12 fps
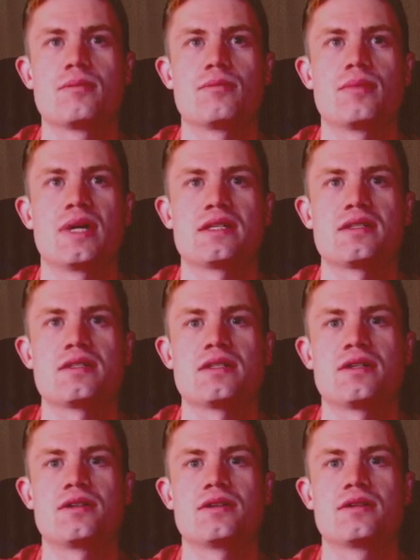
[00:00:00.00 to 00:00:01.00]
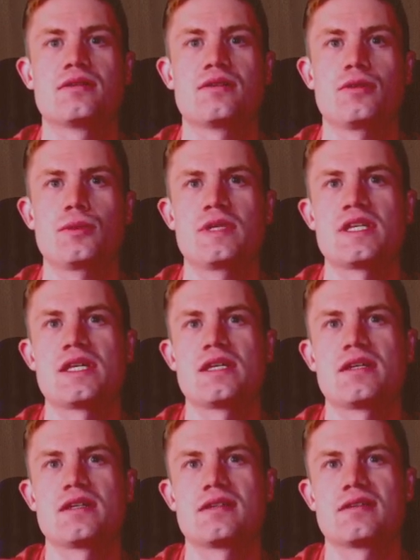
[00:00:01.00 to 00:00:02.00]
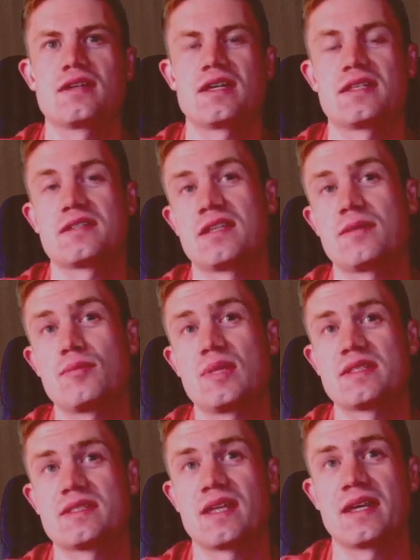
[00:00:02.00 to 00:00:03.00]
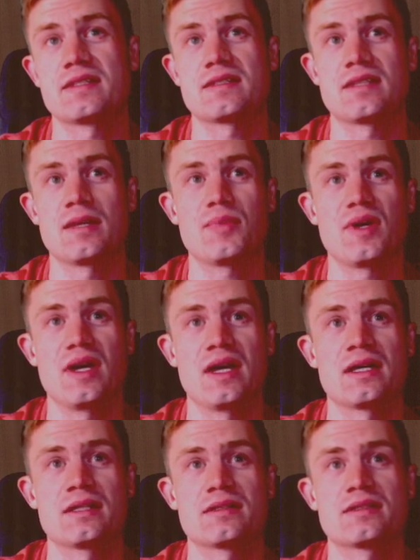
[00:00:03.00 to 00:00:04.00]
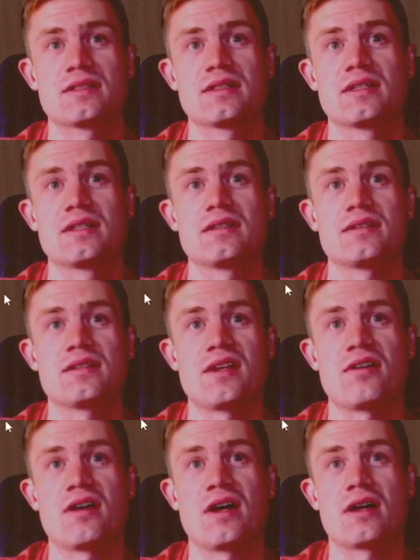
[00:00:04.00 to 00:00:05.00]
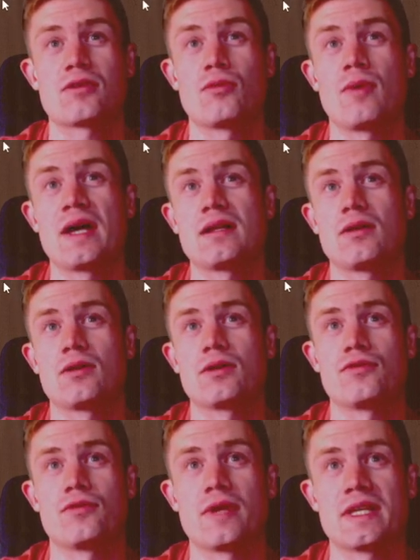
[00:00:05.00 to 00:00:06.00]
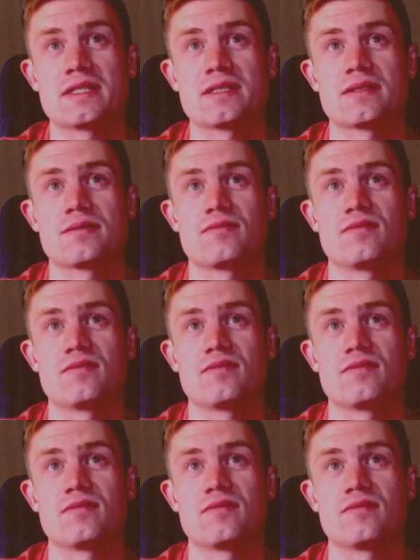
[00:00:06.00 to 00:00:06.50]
But here we can simply sidestep, and there are quite a lot of threats.